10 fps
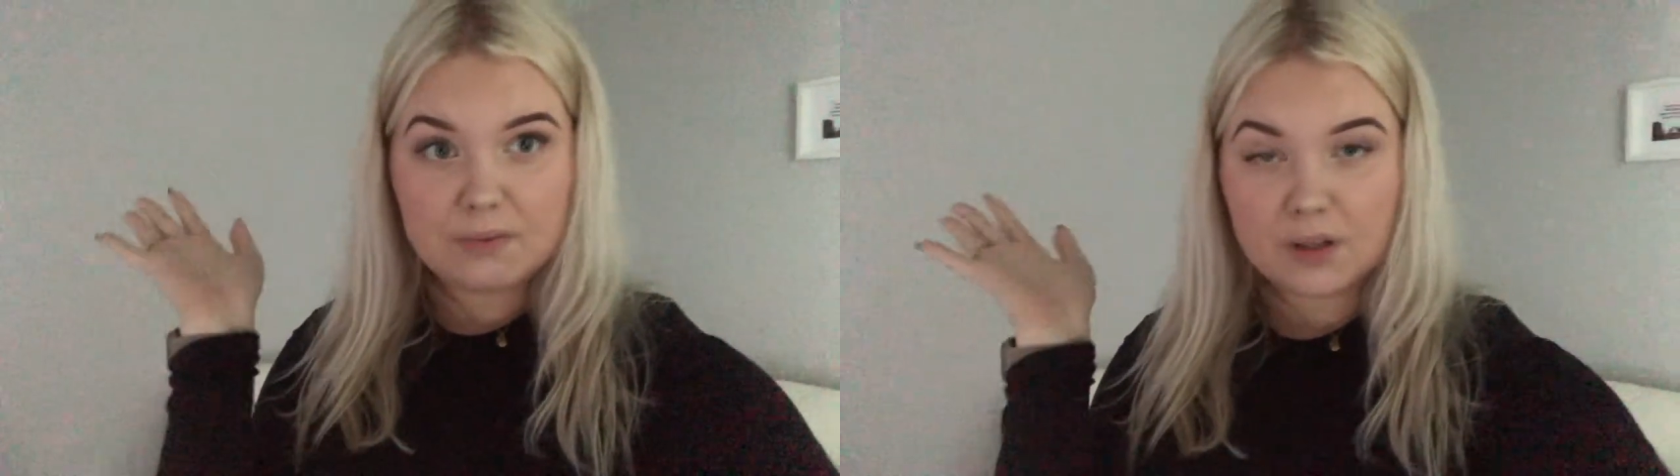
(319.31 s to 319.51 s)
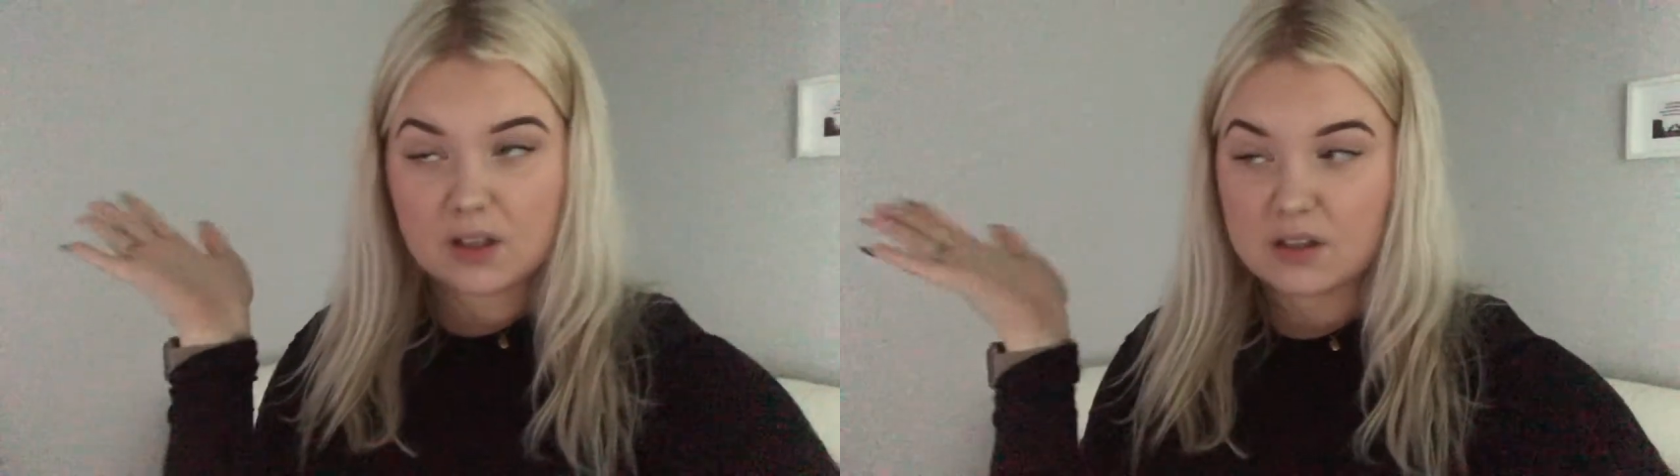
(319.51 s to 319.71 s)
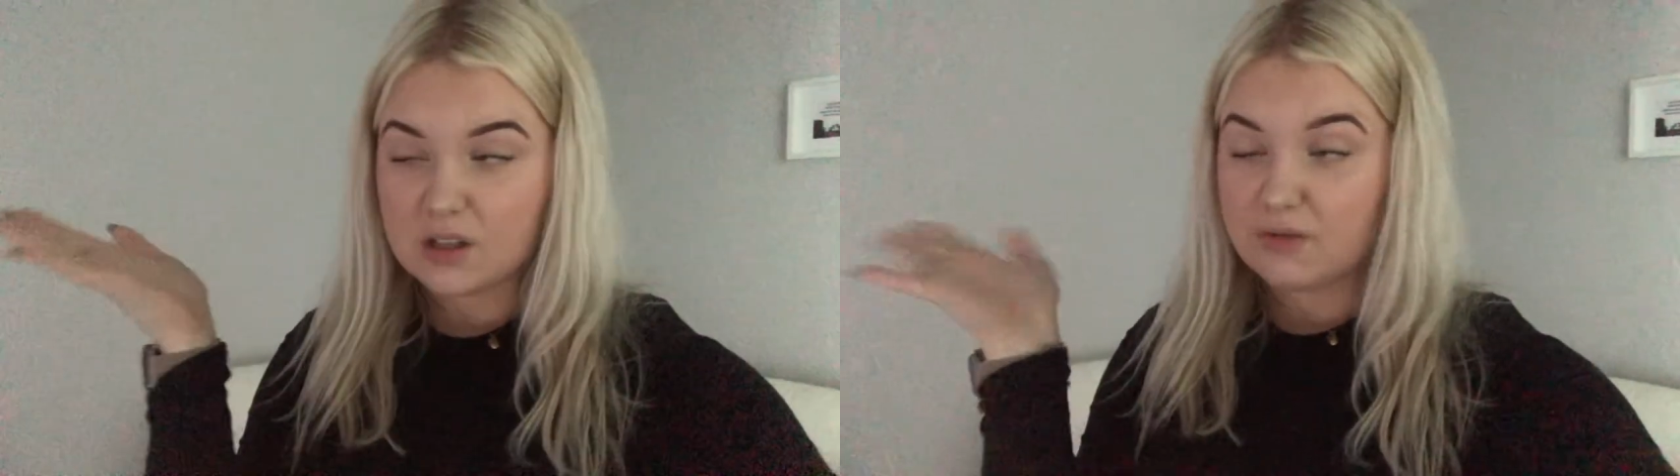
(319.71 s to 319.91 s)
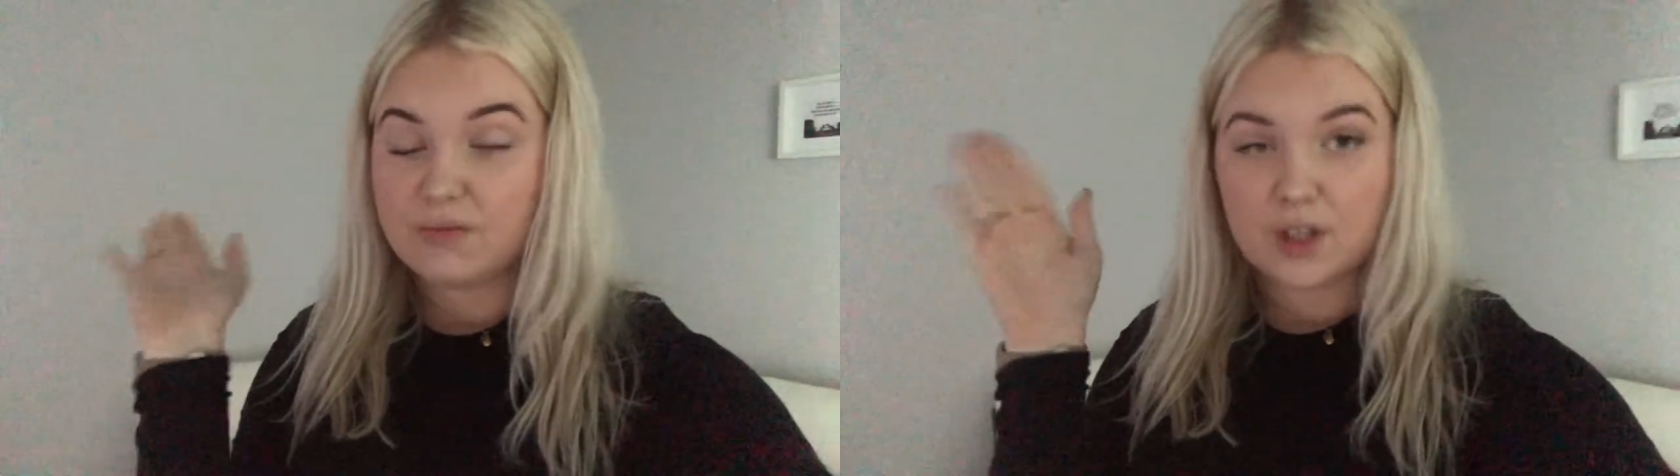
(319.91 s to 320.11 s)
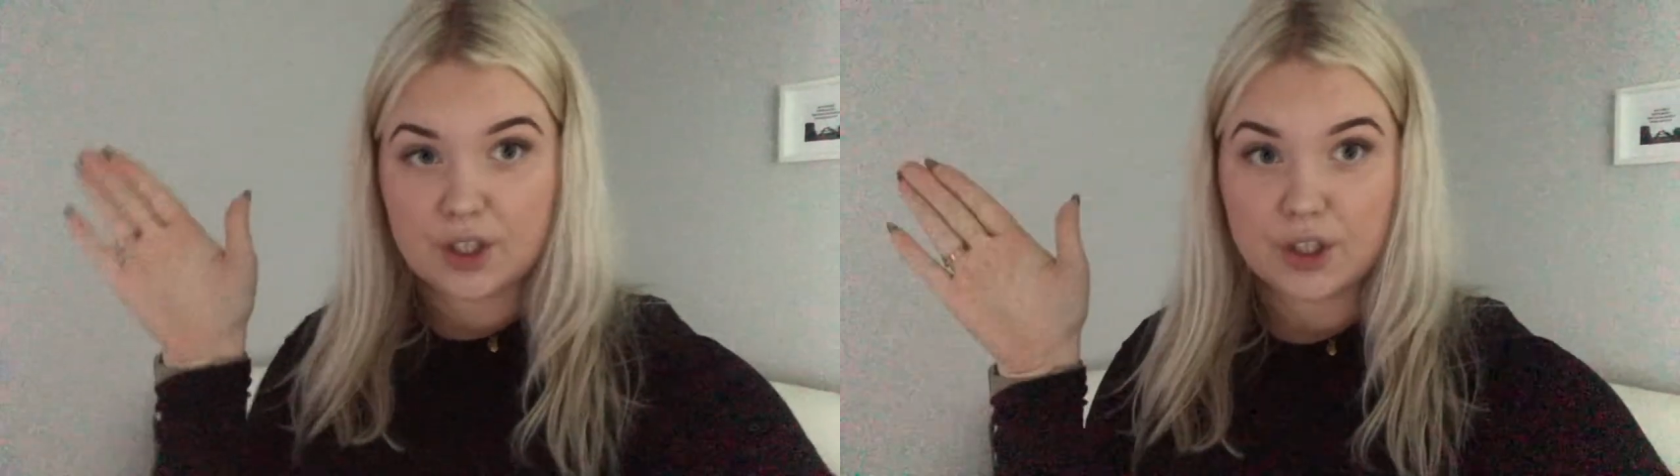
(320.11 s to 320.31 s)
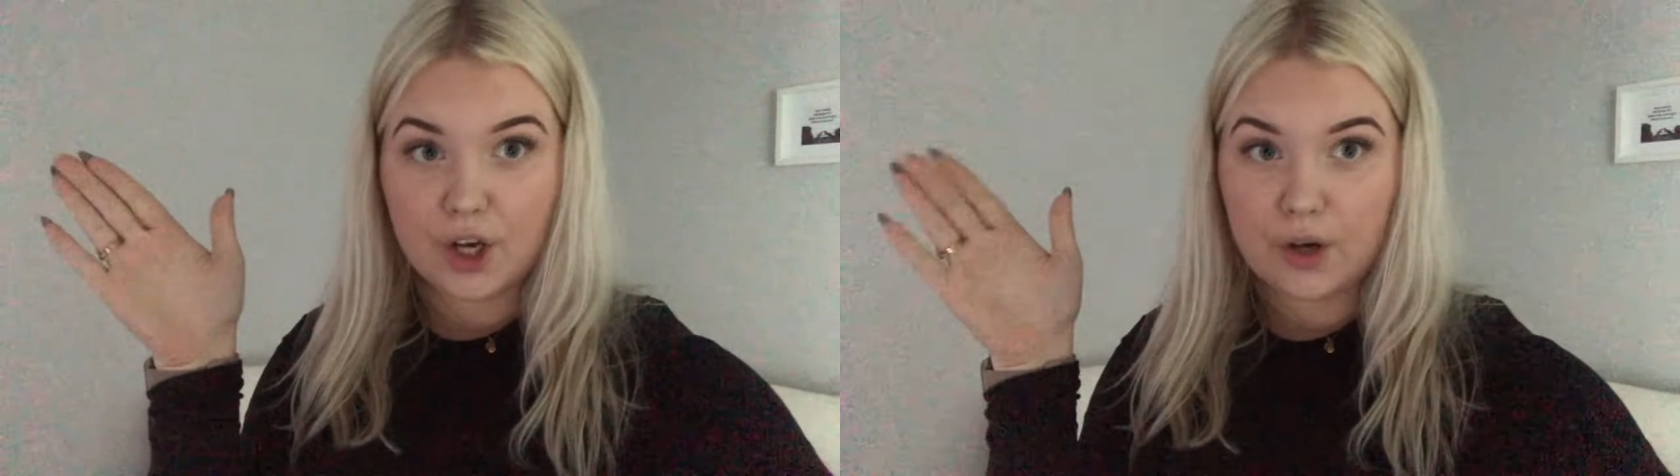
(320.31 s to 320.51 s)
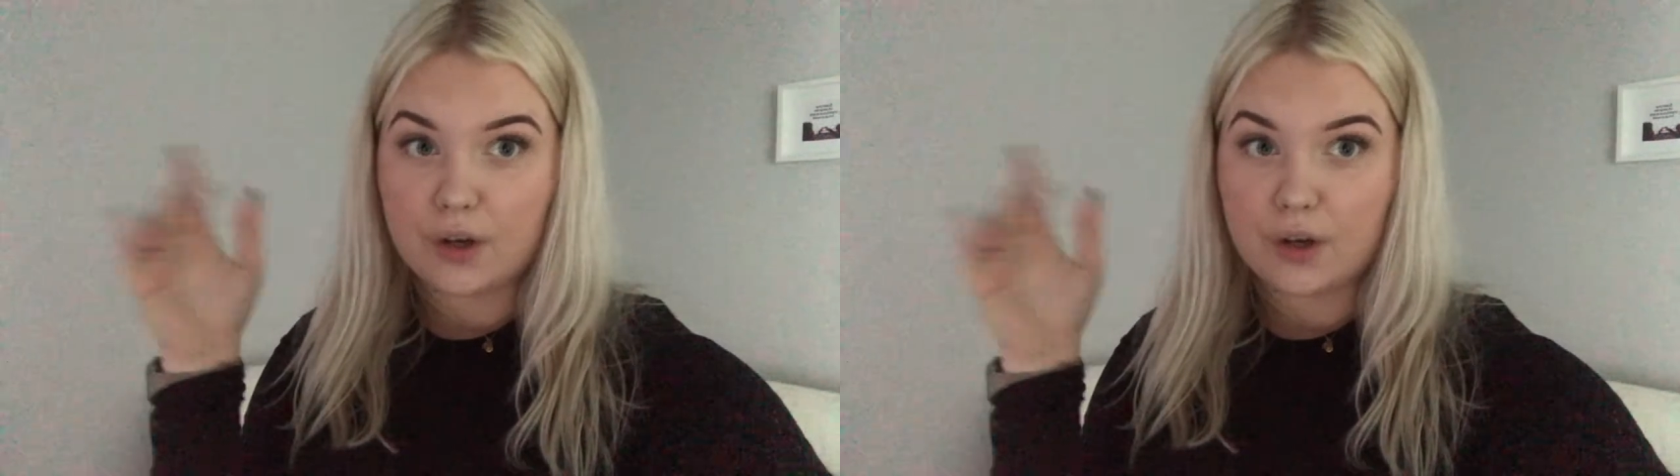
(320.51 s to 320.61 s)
because I really don't.